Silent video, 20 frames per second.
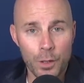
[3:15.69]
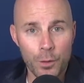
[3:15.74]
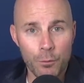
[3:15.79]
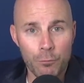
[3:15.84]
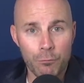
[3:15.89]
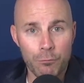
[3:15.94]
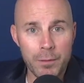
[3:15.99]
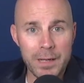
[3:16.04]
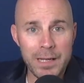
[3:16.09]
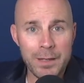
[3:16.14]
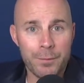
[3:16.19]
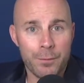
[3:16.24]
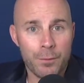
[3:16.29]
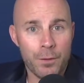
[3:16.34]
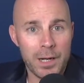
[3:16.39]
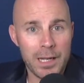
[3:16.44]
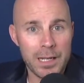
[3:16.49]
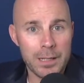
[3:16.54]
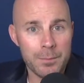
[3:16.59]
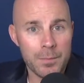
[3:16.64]

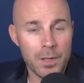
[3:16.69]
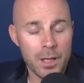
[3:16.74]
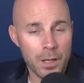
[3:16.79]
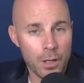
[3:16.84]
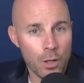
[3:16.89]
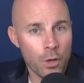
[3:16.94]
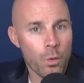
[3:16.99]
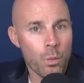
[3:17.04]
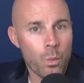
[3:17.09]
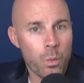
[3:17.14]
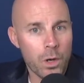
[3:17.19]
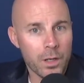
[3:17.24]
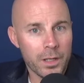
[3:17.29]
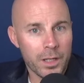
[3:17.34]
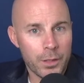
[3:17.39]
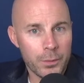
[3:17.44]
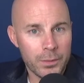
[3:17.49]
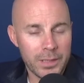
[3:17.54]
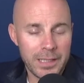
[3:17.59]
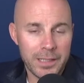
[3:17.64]
reframe what
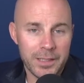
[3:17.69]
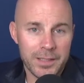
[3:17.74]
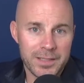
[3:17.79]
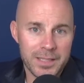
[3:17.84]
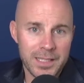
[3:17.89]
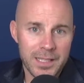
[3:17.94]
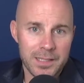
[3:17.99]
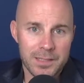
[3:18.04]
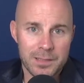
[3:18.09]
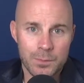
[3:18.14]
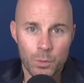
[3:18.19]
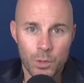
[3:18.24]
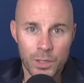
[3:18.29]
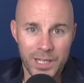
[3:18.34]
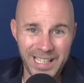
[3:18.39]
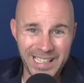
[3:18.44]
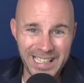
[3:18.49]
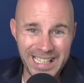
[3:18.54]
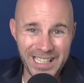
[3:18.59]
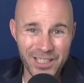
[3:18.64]
loneliness is and what
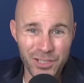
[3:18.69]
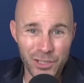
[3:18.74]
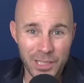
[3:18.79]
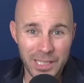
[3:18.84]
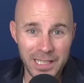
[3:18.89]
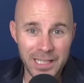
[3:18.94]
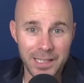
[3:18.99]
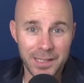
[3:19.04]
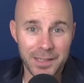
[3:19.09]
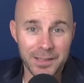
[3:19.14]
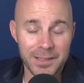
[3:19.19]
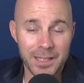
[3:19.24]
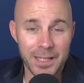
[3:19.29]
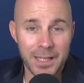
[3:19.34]
connection is